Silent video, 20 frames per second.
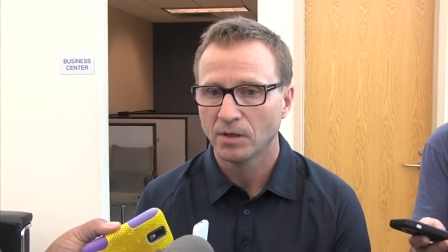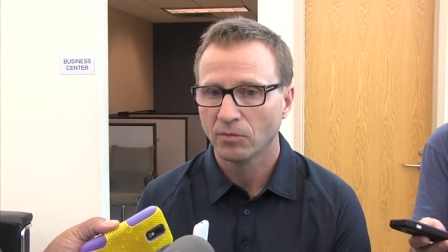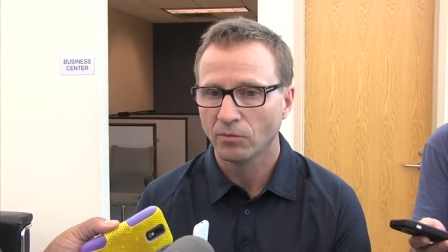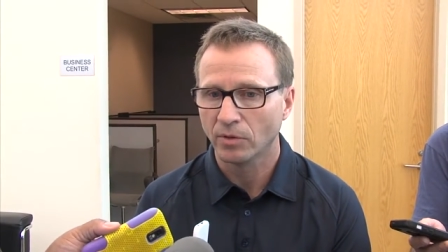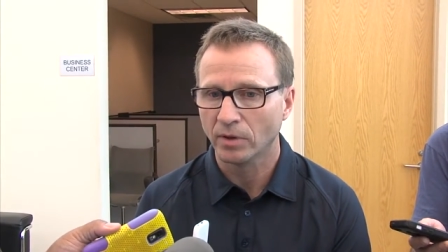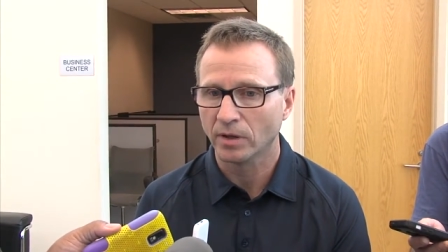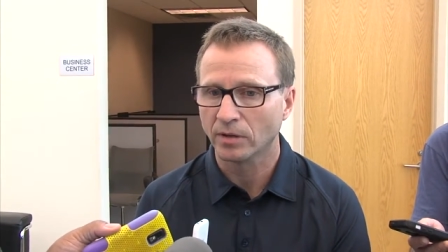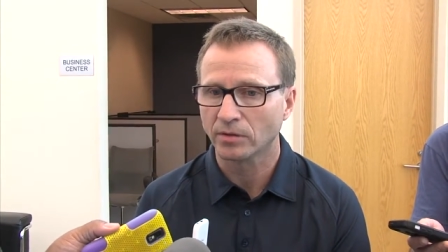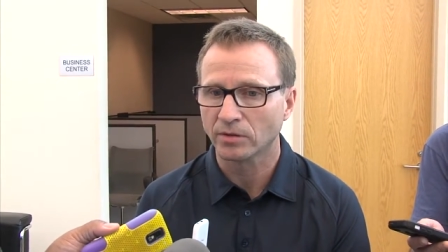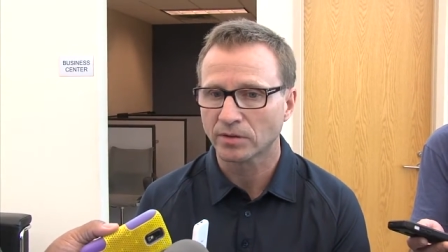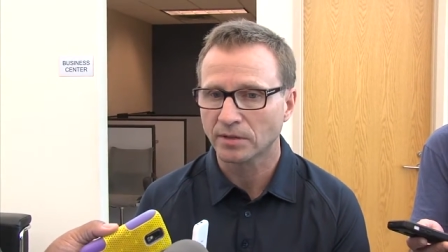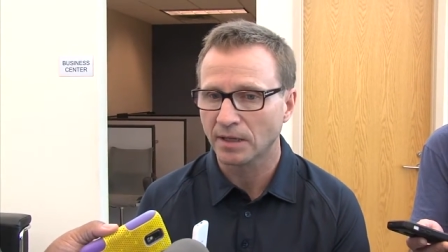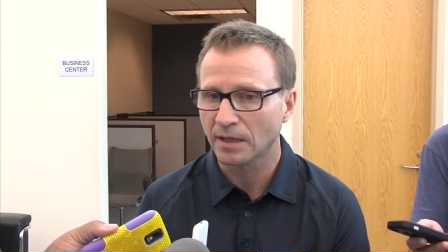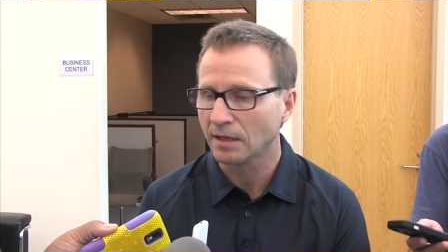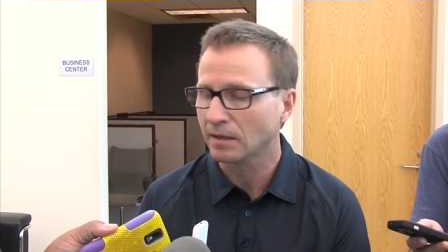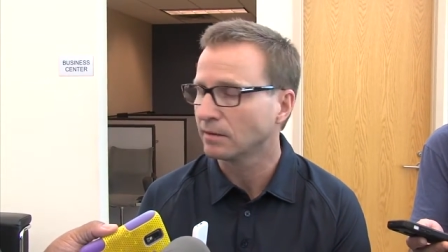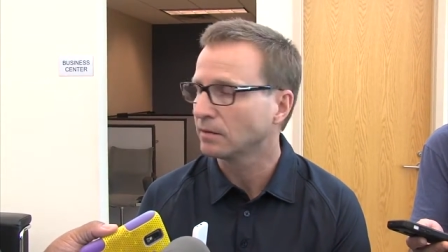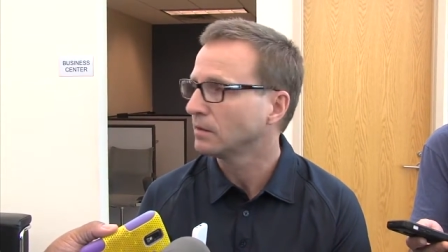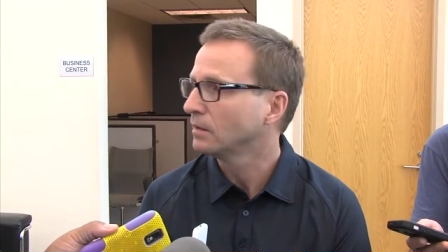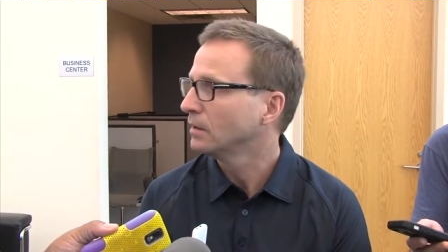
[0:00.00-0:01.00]
We
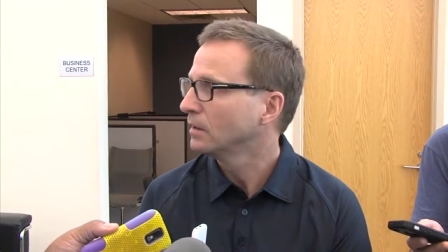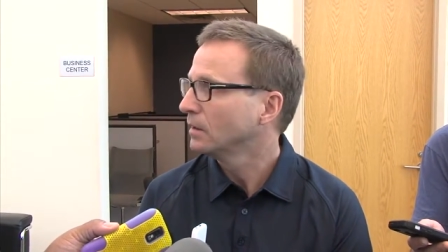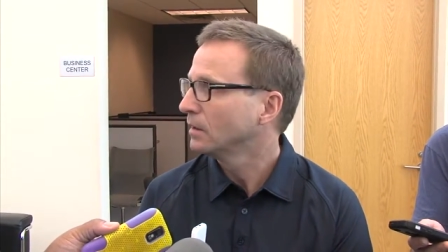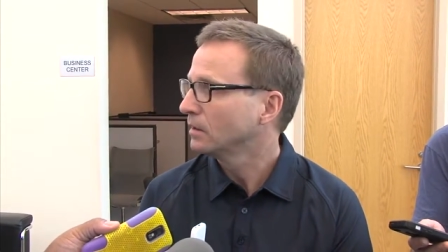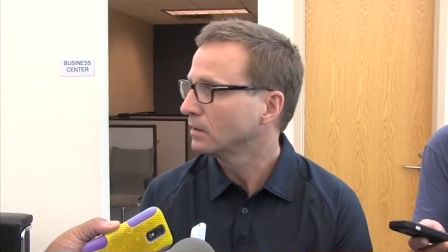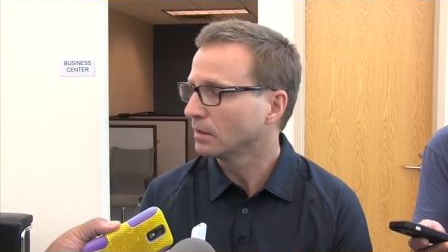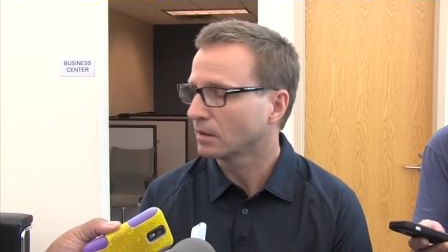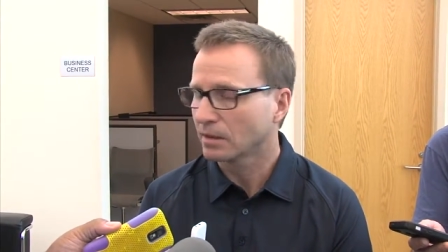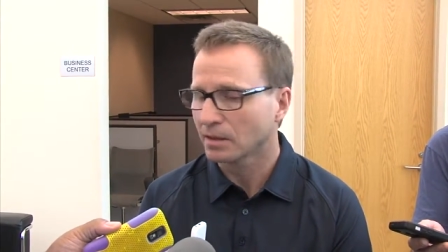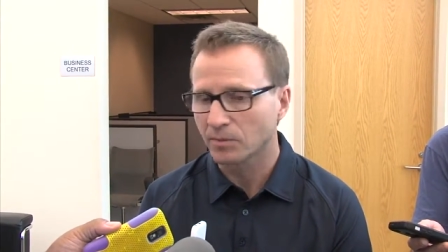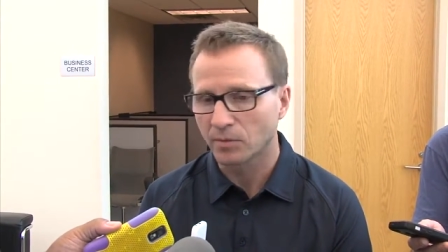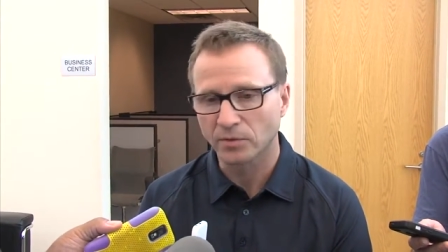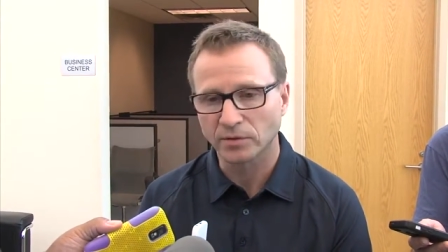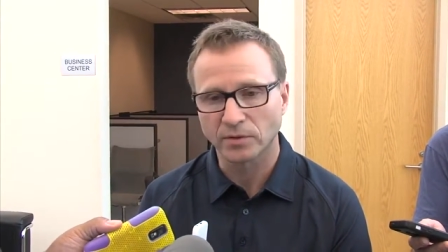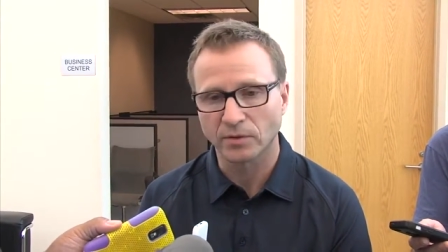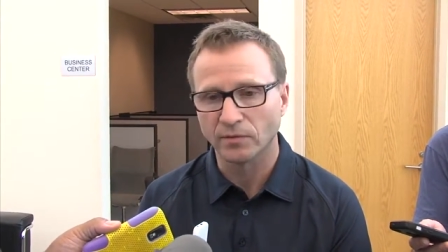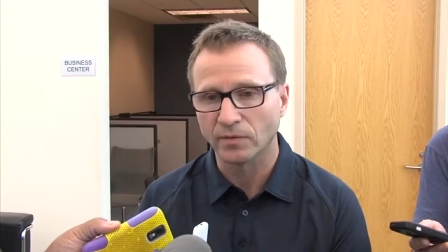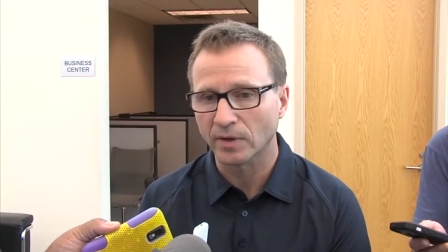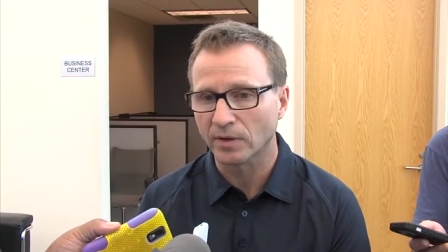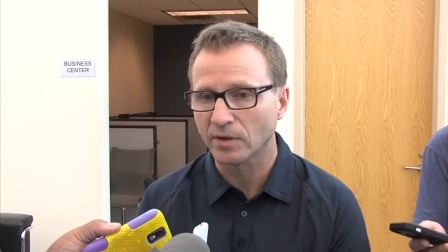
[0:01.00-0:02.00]
understand the
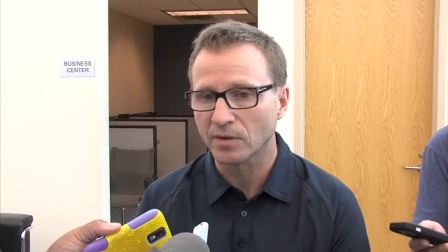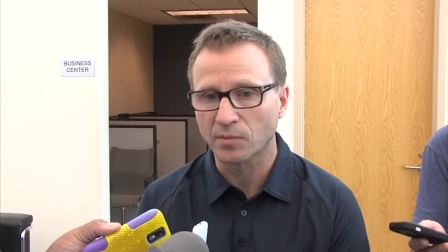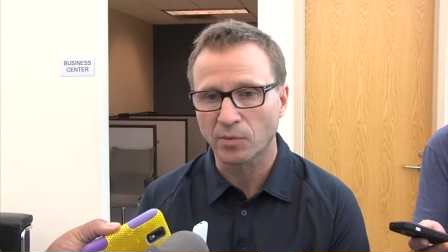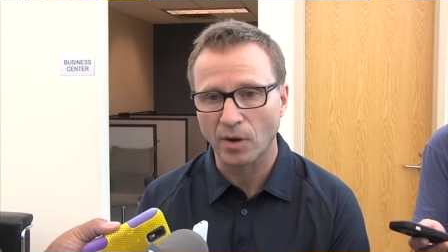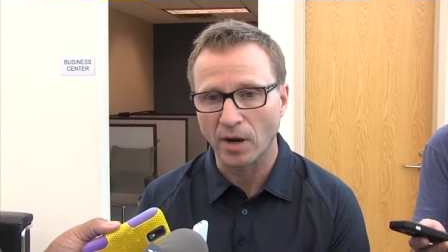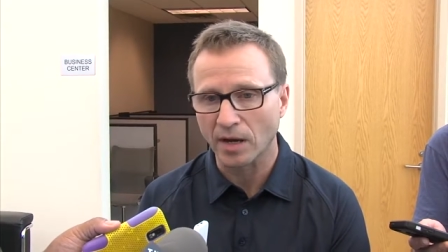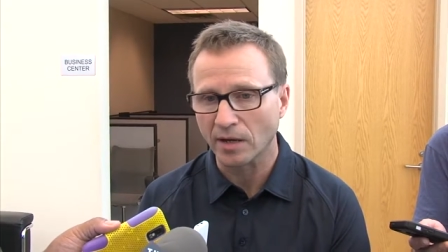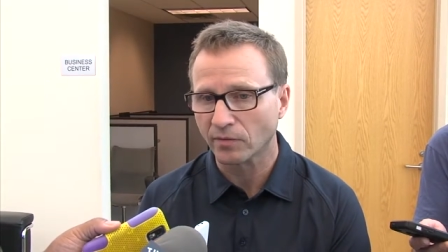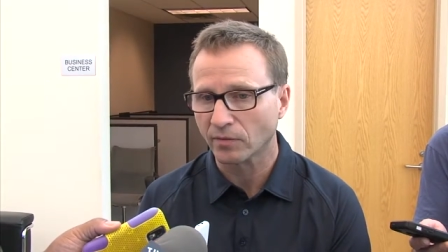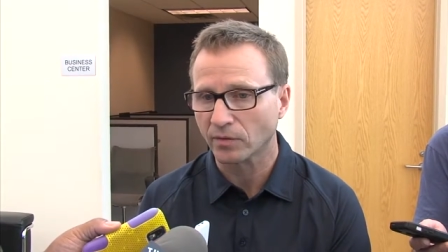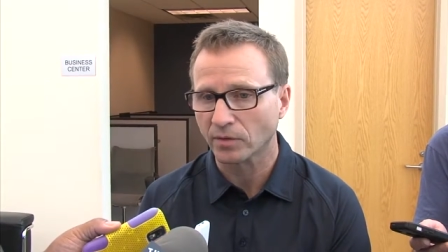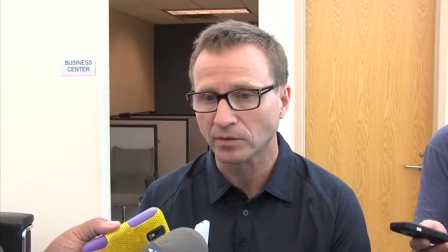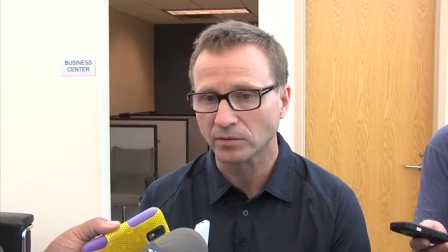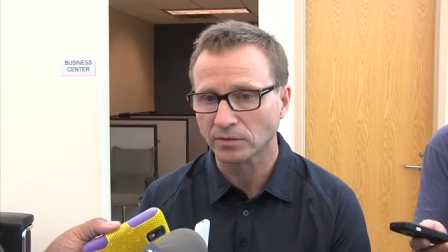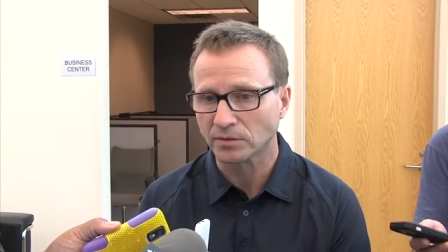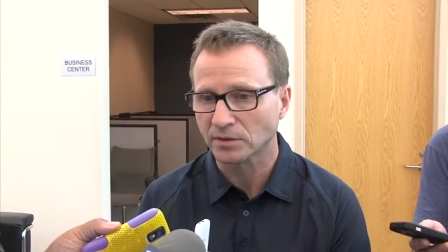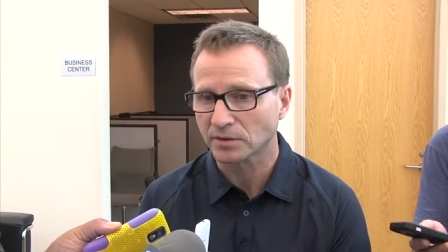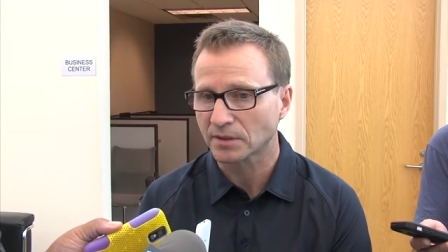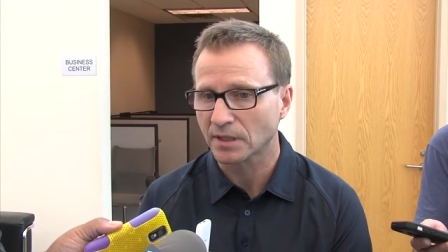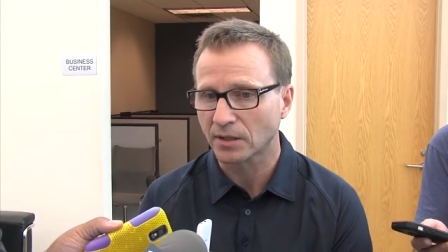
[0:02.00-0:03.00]
Clippers are very prideful,
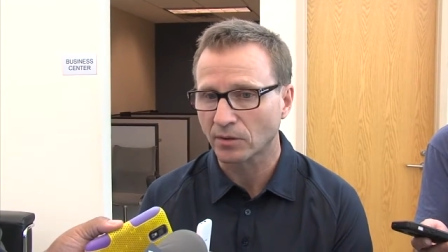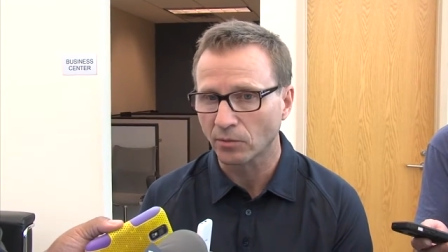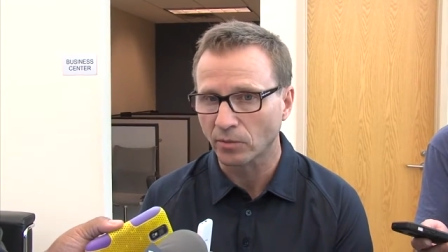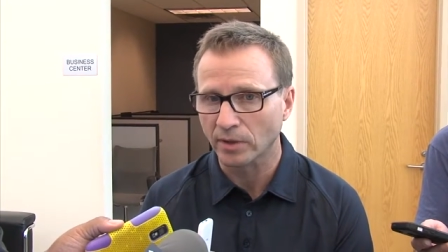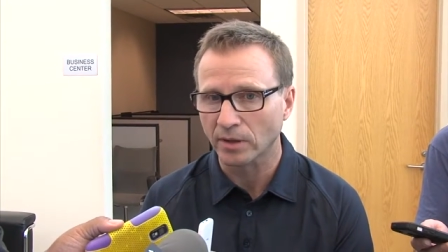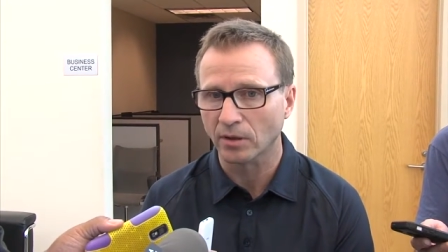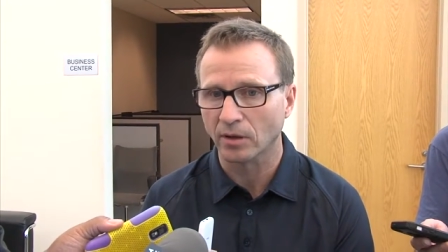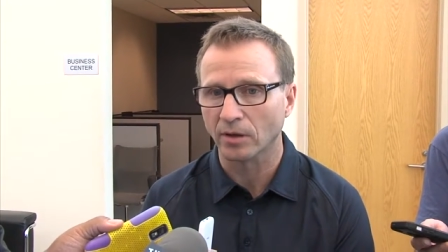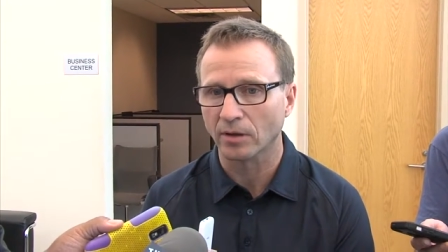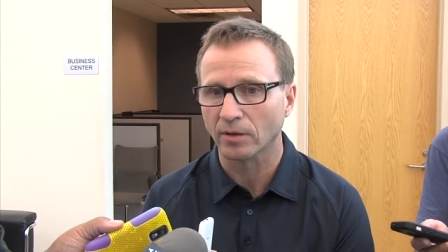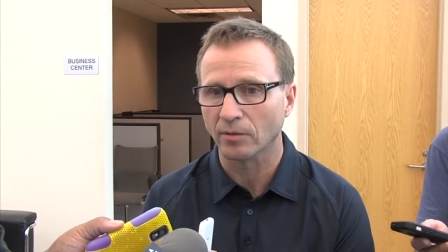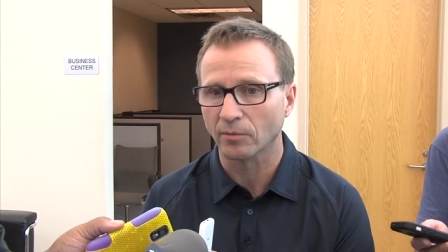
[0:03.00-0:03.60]
and just like we are.